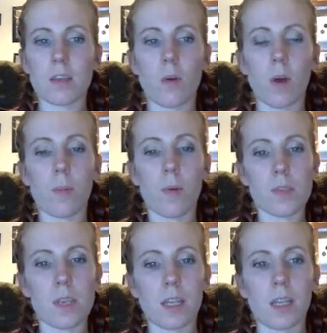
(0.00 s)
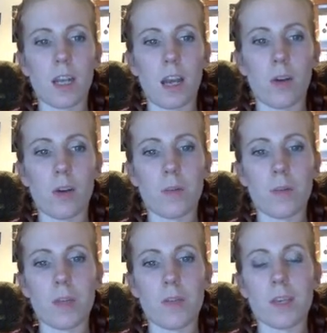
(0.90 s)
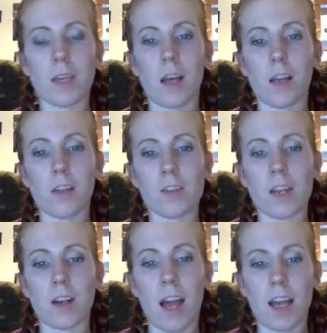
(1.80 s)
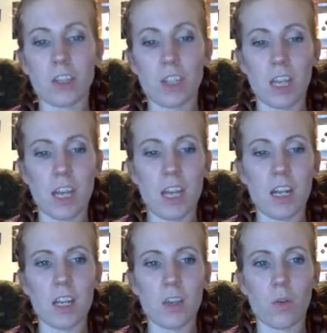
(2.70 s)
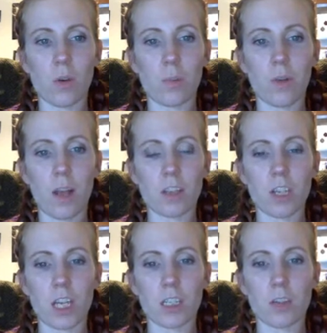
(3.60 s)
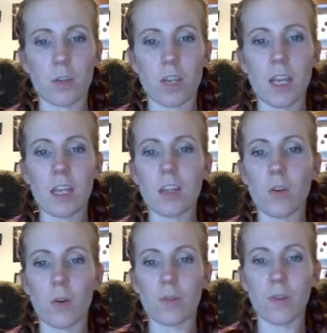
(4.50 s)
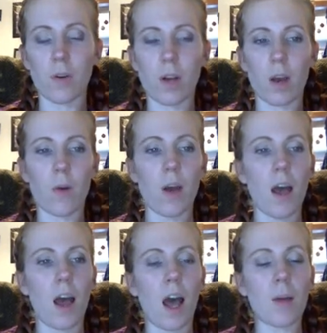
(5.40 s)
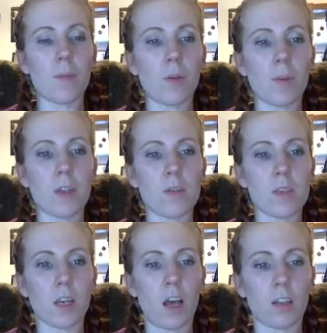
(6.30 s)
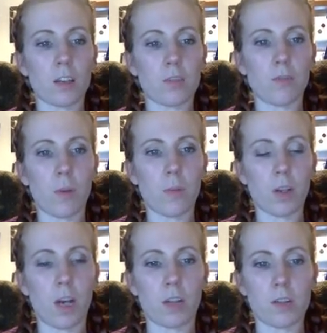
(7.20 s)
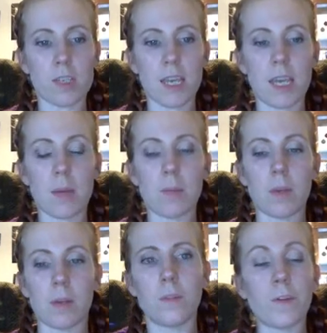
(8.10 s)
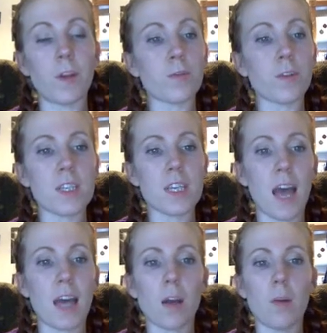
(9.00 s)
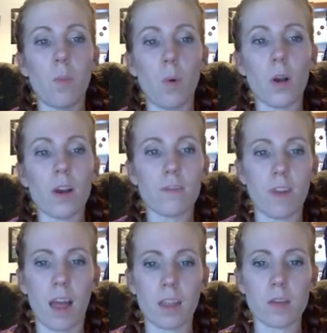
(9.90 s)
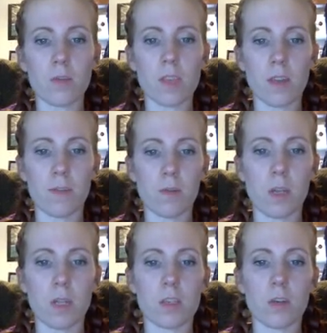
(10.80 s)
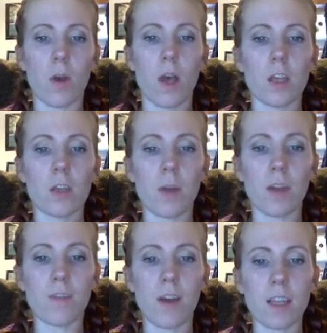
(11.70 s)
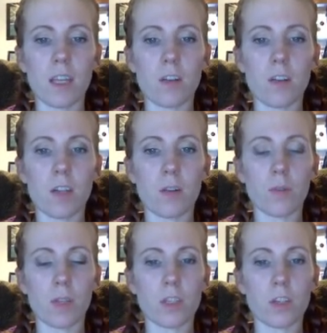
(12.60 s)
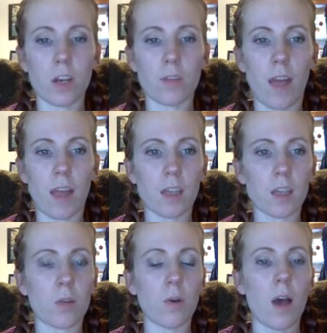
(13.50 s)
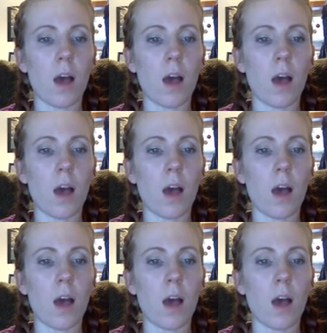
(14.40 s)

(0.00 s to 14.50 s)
you are most likely not going to be using colors that are actually in your project or in your photo. You'll be using colors from your color scheme. Feel free to add more values if you need to. You might find that you need a really dark value,